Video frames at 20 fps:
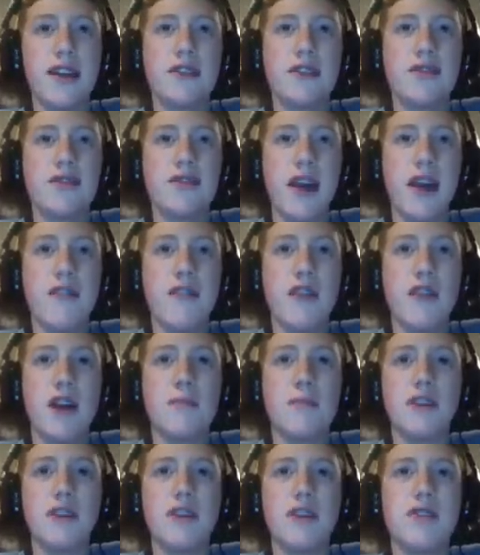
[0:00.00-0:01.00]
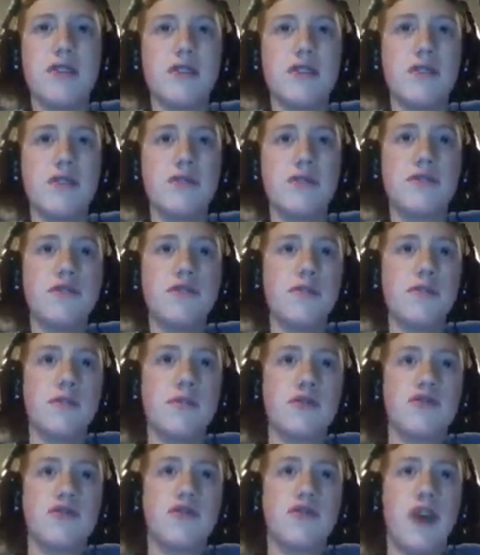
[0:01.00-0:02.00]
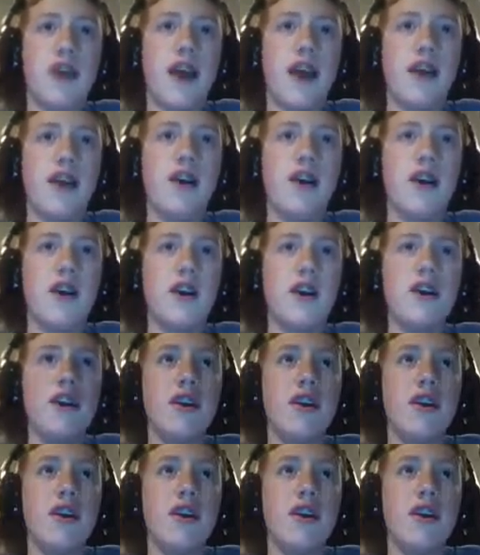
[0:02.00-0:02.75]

do live commentaries and go super try hard,